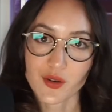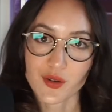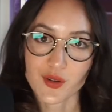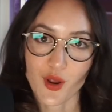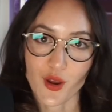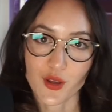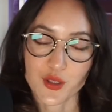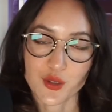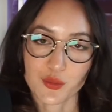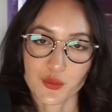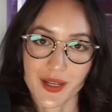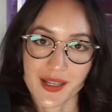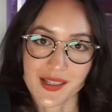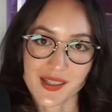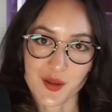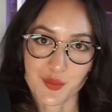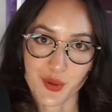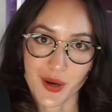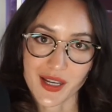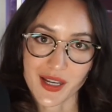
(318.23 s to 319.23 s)
or not you
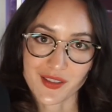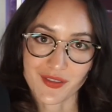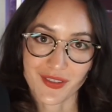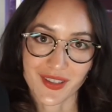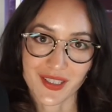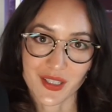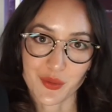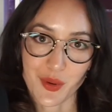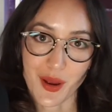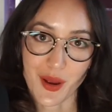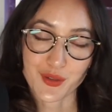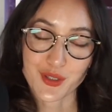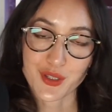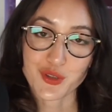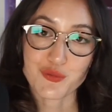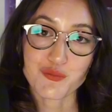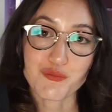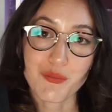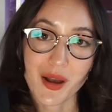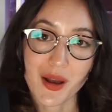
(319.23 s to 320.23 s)
raised a price funding round,
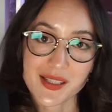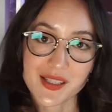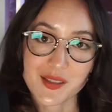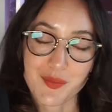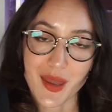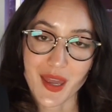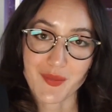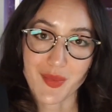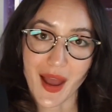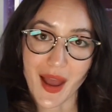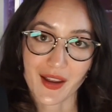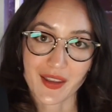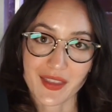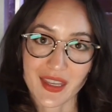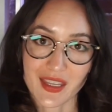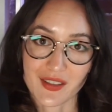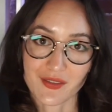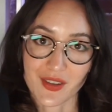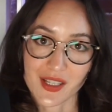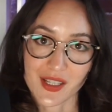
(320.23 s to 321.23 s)
you must pay back
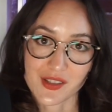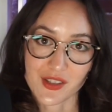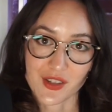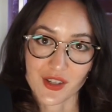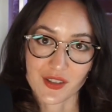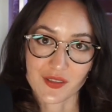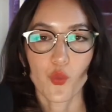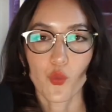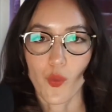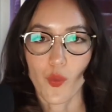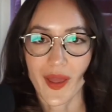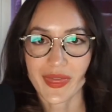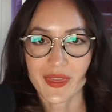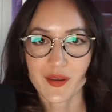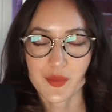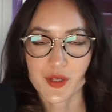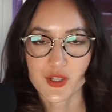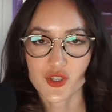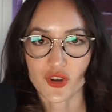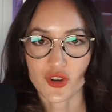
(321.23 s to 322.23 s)
the investor. When the
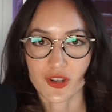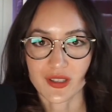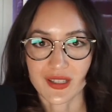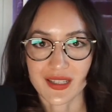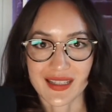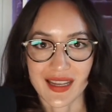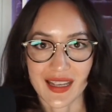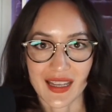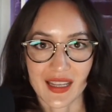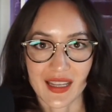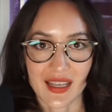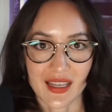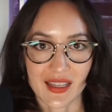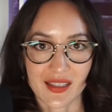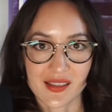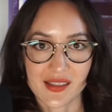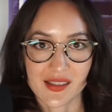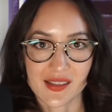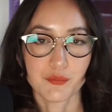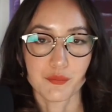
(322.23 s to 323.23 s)
maturity date
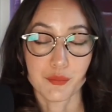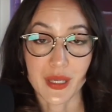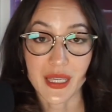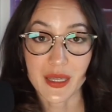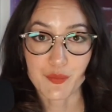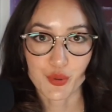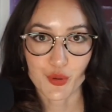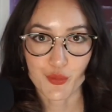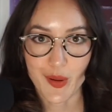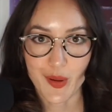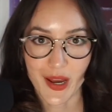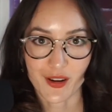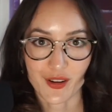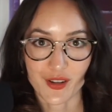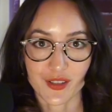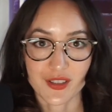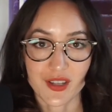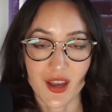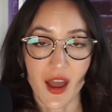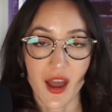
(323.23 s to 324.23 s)
hits, be
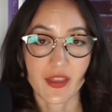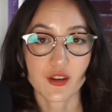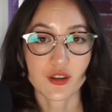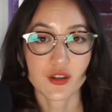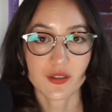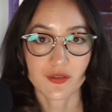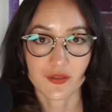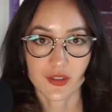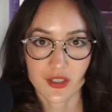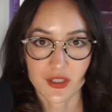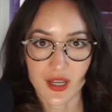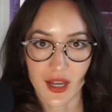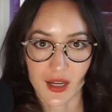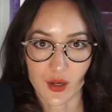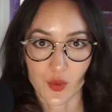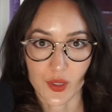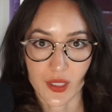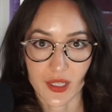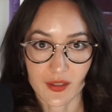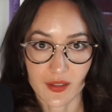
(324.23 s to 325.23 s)
prepared to either convert to
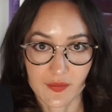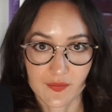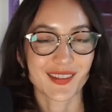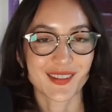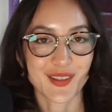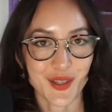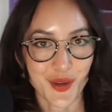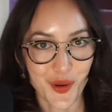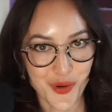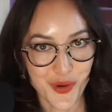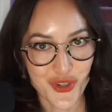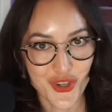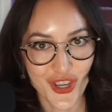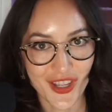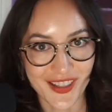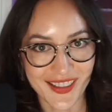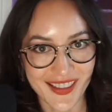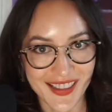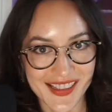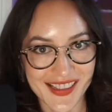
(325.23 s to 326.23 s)
equity,
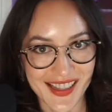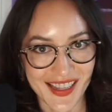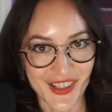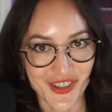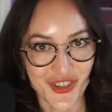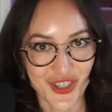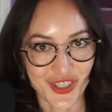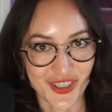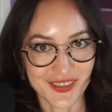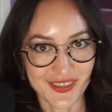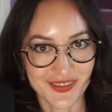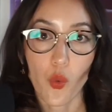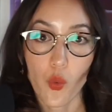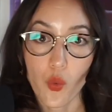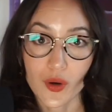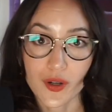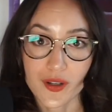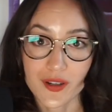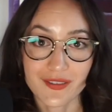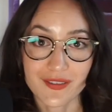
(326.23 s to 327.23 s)
negotiate an extension,
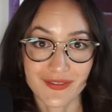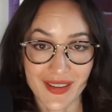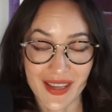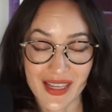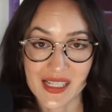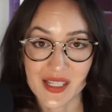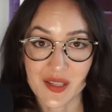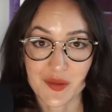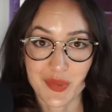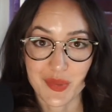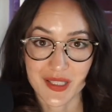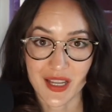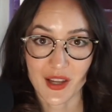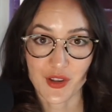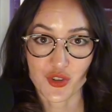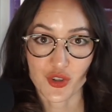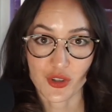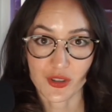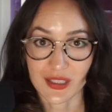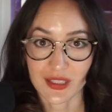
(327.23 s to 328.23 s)
or face
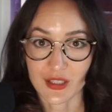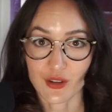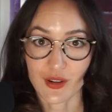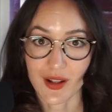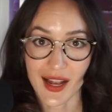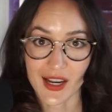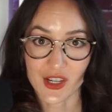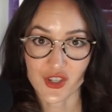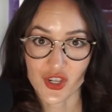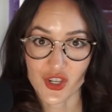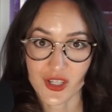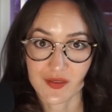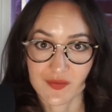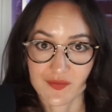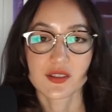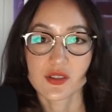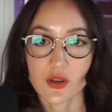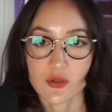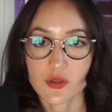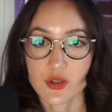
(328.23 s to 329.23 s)
potential legal action.
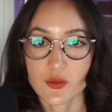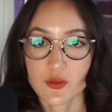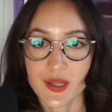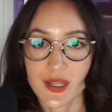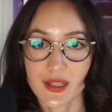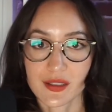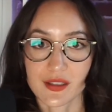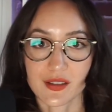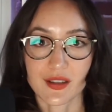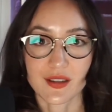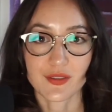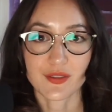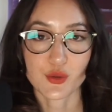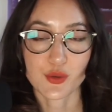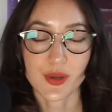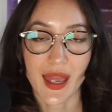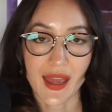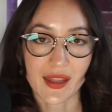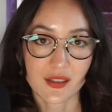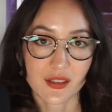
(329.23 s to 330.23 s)
So to be clear, if you
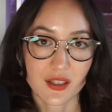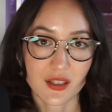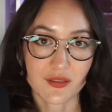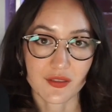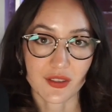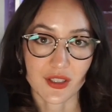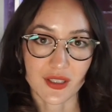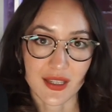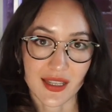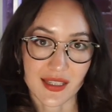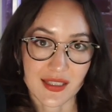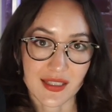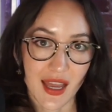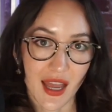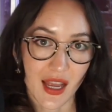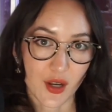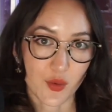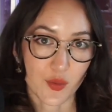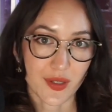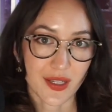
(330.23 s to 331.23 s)
can't convert into
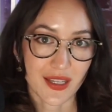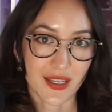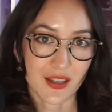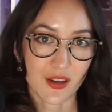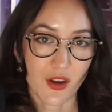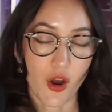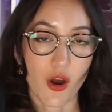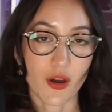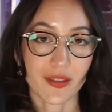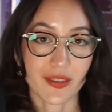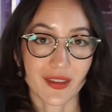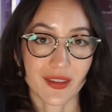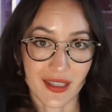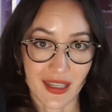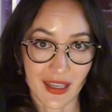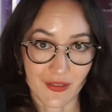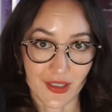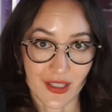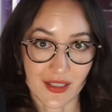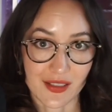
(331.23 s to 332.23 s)
equity on the
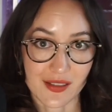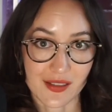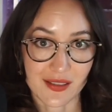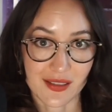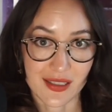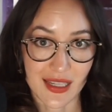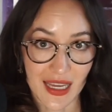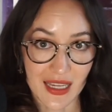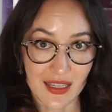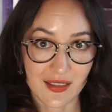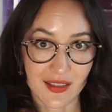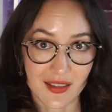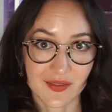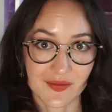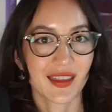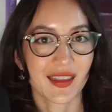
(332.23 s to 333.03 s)
given date,